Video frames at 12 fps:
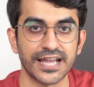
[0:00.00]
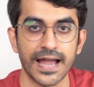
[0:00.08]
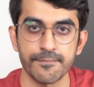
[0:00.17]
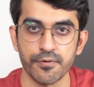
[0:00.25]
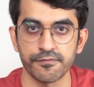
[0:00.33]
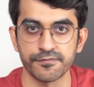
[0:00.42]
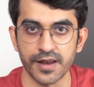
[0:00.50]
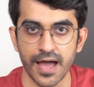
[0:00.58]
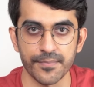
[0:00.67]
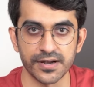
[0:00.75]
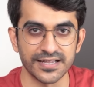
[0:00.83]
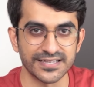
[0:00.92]
type of
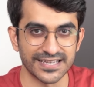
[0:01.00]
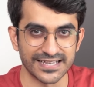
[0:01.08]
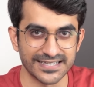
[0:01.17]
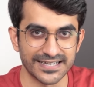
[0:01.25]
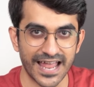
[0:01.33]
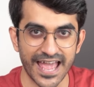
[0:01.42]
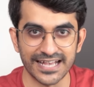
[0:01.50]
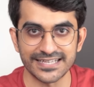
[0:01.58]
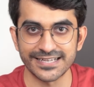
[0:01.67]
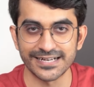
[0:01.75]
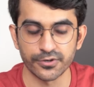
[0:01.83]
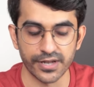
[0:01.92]
RAM it is. Is it
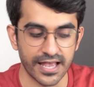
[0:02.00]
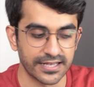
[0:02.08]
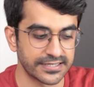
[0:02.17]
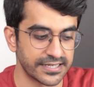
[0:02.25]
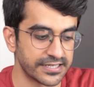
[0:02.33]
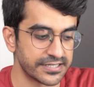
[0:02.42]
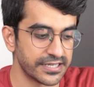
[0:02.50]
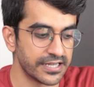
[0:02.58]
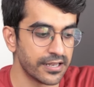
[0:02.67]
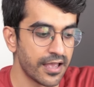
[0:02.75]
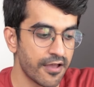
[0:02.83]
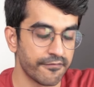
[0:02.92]
X8 or
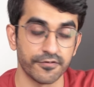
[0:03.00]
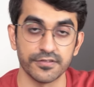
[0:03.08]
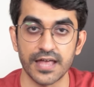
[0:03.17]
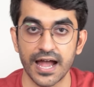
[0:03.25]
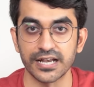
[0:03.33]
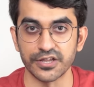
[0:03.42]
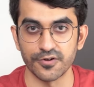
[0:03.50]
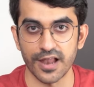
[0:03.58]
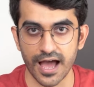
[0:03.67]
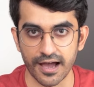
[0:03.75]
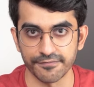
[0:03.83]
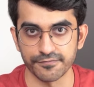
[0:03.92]
X16? For that, you'll
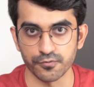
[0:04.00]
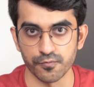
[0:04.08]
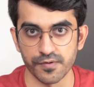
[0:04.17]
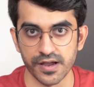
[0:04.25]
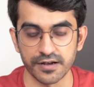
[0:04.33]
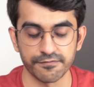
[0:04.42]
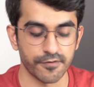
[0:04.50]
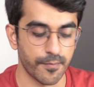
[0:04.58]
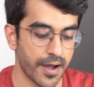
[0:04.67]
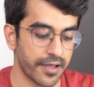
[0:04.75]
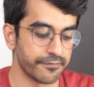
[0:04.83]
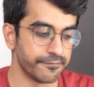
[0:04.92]
have to wait for
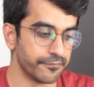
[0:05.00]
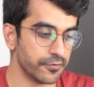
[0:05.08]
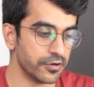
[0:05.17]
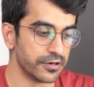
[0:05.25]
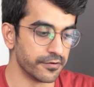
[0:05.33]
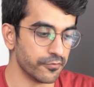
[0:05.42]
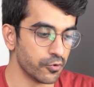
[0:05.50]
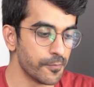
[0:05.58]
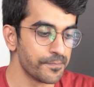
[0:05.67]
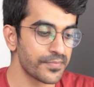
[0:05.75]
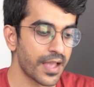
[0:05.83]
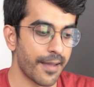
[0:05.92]
my full
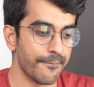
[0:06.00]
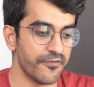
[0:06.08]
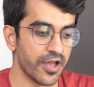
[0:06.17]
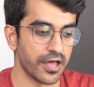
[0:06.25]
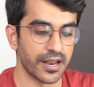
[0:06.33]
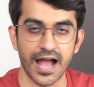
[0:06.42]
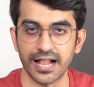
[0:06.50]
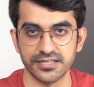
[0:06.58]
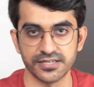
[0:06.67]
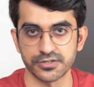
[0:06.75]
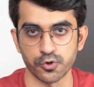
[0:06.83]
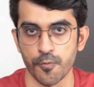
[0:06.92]
review where I'll
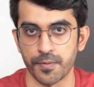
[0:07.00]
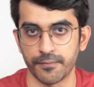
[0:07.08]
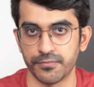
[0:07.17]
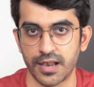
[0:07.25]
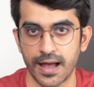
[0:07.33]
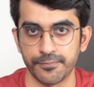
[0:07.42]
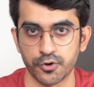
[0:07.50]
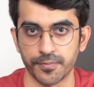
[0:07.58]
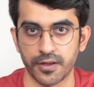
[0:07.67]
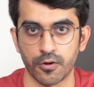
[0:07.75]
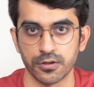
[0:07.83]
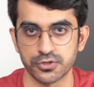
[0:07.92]
just open up the laptop
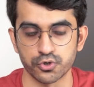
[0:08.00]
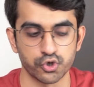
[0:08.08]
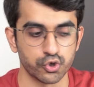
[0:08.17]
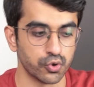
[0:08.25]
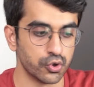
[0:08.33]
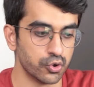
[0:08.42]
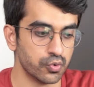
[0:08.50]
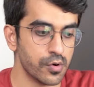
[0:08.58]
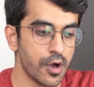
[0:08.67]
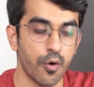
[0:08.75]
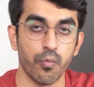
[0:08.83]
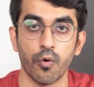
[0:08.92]
and also show you
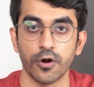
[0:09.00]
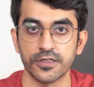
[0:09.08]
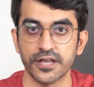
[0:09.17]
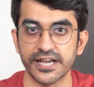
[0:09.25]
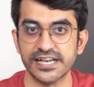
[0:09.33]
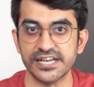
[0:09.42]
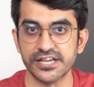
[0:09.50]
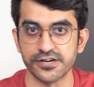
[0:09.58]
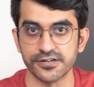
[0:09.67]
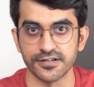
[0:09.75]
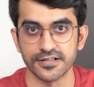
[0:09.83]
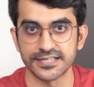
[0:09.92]
what the
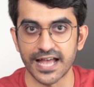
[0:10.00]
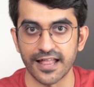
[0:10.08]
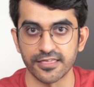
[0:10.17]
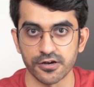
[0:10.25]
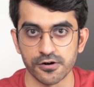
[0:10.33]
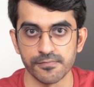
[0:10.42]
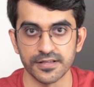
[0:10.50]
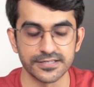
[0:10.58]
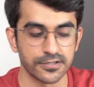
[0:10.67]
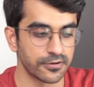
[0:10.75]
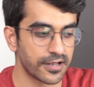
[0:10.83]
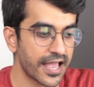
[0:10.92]
internals and
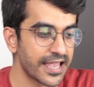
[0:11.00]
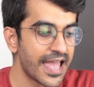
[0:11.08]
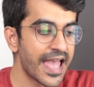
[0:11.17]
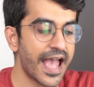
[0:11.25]
thermals look like.